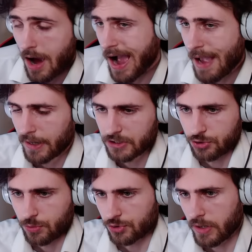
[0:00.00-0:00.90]
I might just
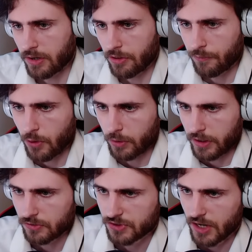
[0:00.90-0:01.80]
retreat into the Froakie
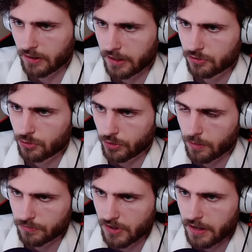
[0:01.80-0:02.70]
and say, like, dude,
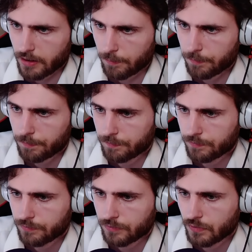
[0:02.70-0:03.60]
come take him.
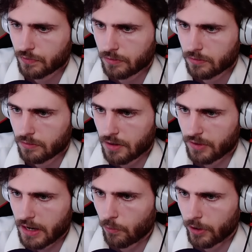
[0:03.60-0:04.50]
I
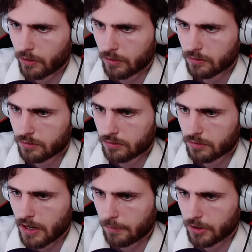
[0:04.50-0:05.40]
think I will.
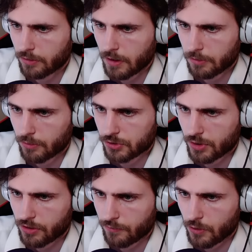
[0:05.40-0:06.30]
Yeah, I'm gonna retreat
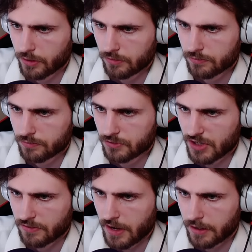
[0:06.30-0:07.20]
into the Froakie and
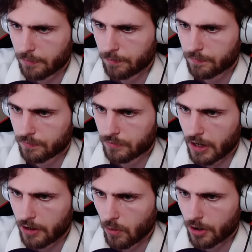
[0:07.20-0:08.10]
say take him. I
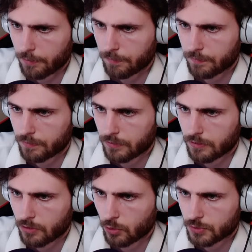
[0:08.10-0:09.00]
don't want him.
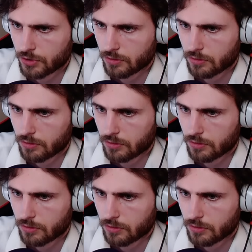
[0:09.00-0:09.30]
Oops.